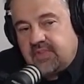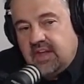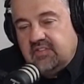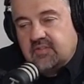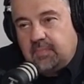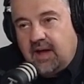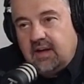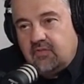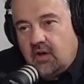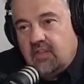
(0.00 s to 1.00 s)
in spite
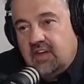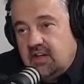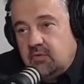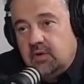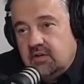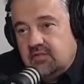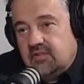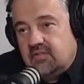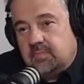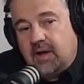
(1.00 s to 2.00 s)
of all the headwinds,
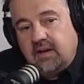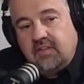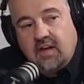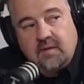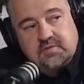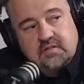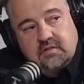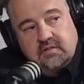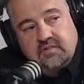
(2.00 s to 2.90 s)
in spite of the obstacles,